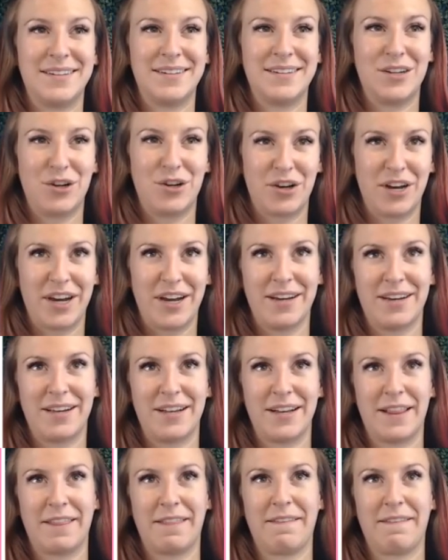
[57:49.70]
Okay.
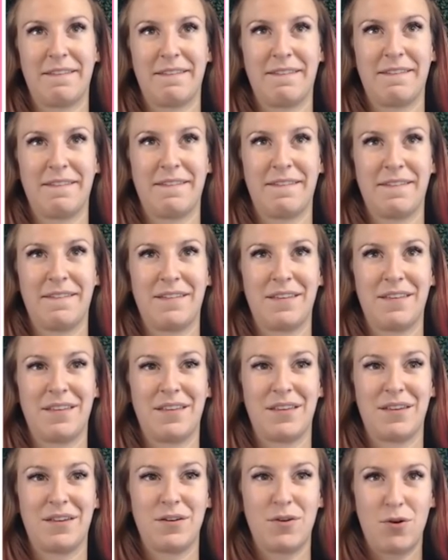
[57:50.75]

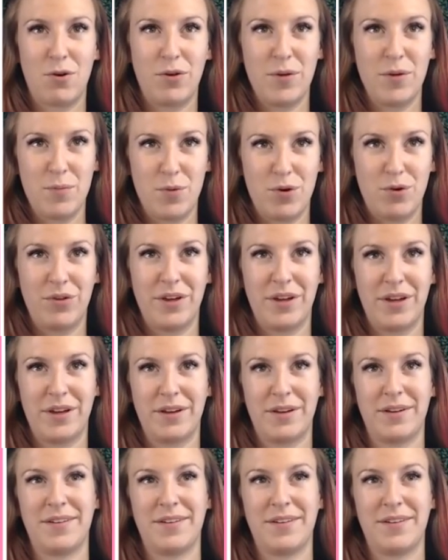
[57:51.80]
Holy moly.